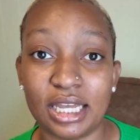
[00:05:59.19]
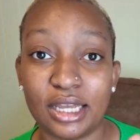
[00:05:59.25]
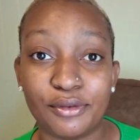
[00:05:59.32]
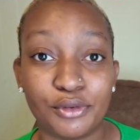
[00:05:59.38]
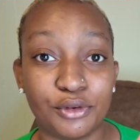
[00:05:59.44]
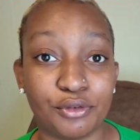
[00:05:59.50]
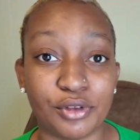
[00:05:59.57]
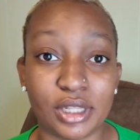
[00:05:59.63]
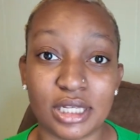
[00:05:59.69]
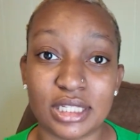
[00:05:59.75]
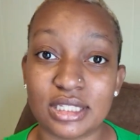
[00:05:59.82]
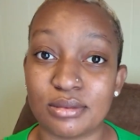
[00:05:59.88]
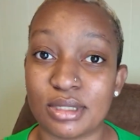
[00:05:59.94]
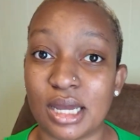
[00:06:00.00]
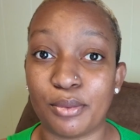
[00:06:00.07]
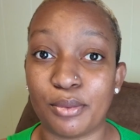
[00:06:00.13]
If you're feeling
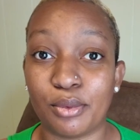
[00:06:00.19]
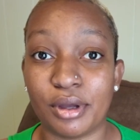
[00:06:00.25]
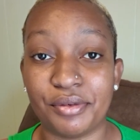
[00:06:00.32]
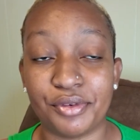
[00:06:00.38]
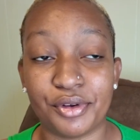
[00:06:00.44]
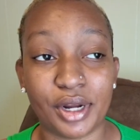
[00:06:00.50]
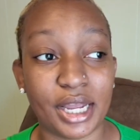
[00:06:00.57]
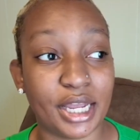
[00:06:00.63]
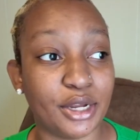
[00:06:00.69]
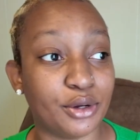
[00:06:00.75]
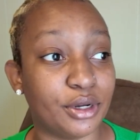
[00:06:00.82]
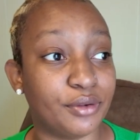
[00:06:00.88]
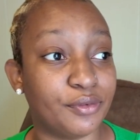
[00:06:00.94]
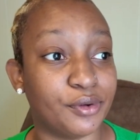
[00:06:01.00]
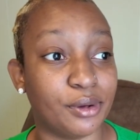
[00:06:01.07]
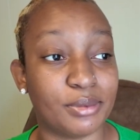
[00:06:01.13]
some of way, if you're
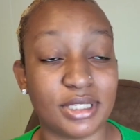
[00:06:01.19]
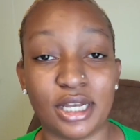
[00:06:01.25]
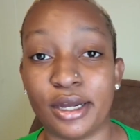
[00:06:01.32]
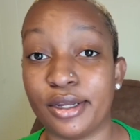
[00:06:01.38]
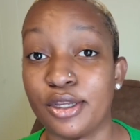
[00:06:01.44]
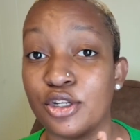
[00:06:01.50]
angry, if you're upset,